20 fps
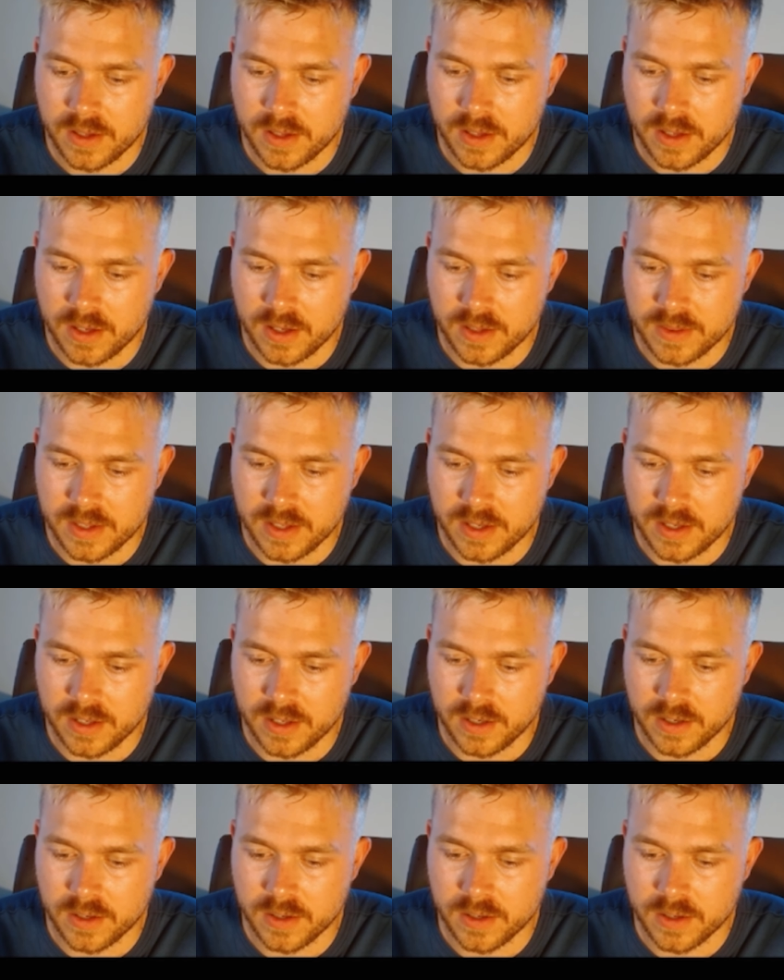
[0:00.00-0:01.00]
And
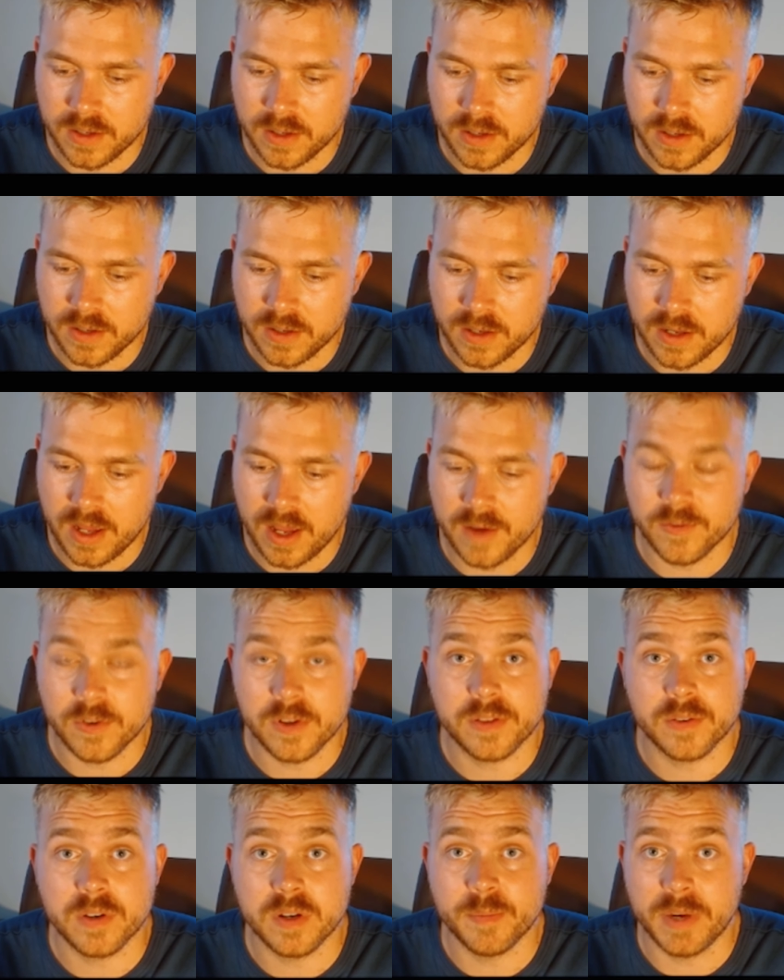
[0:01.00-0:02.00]
then every
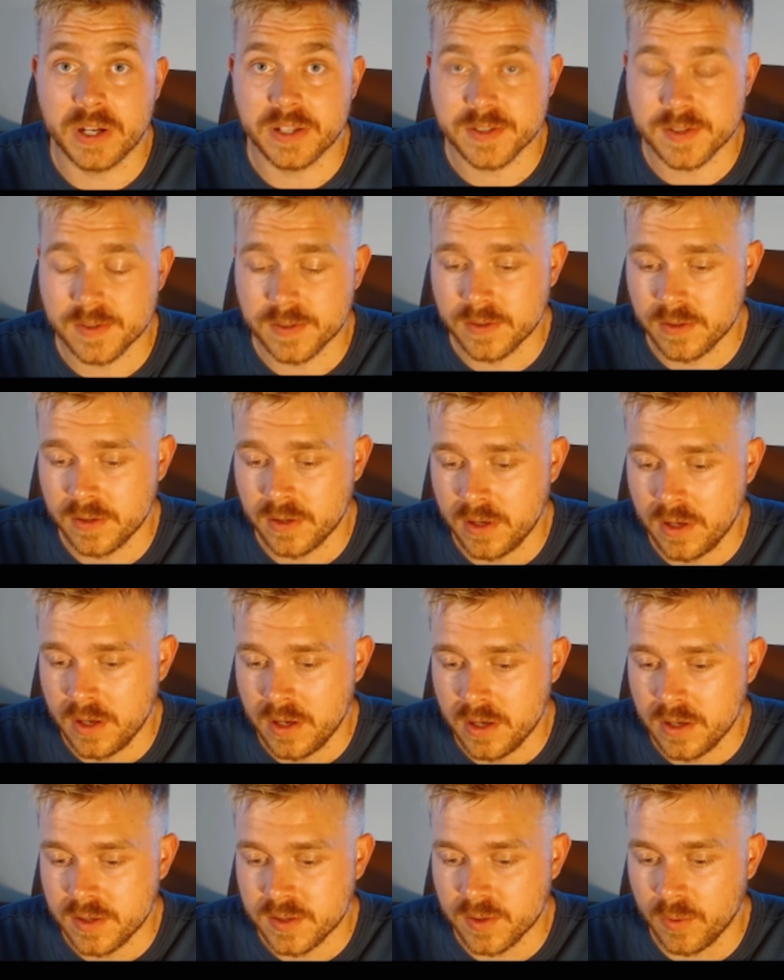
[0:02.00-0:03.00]
3 months.
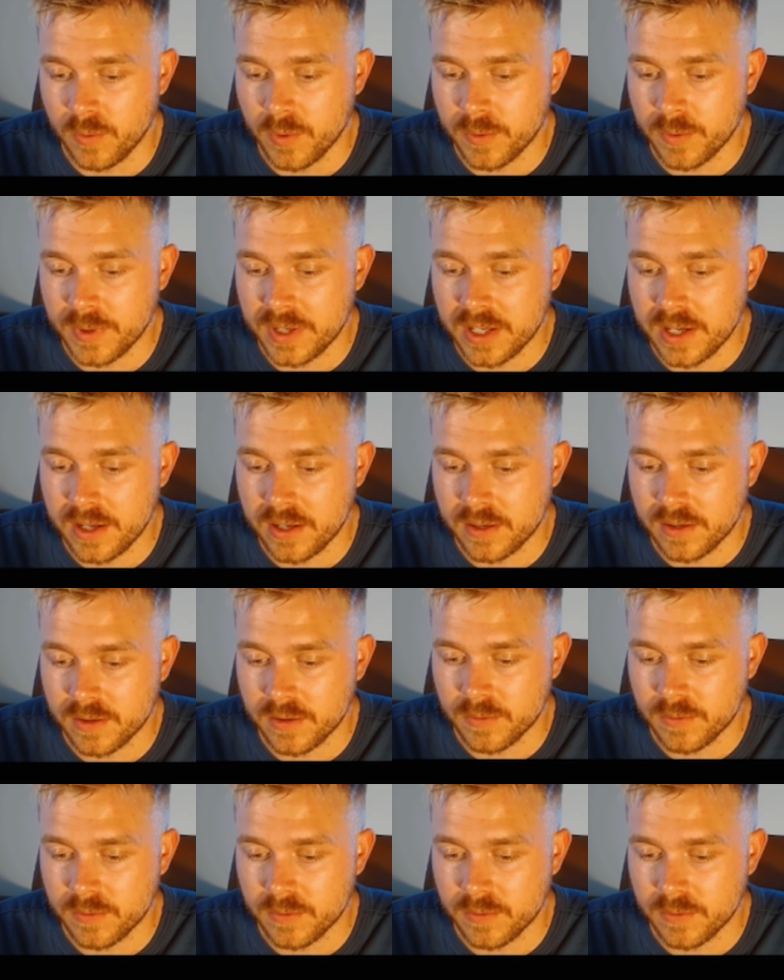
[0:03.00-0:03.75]
So what do we get?